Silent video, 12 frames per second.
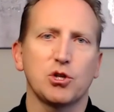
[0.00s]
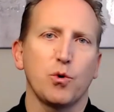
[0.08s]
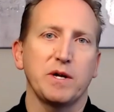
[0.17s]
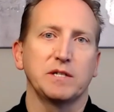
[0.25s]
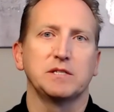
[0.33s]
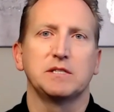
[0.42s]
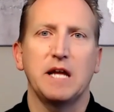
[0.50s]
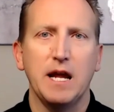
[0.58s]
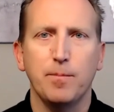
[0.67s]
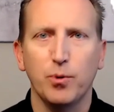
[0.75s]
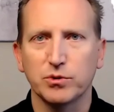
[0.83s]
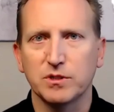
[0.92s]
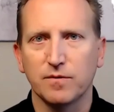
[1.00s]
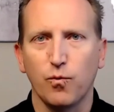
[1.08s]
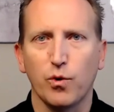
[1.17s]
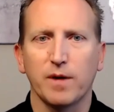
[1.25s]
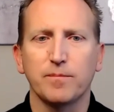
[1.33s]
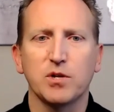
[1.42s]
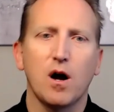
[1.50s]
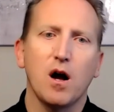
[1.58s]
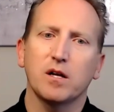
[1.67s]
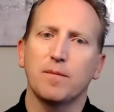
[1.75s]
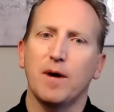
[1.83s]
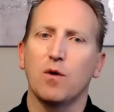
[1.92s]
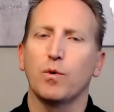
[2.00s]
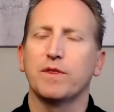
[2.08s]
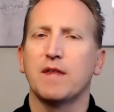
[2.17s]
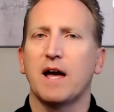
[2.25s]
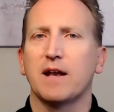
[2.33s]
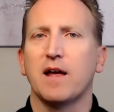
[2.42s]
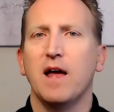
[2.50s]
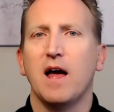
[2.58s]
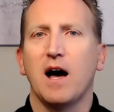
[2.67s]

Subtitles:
So examples of what I'm talking about with that,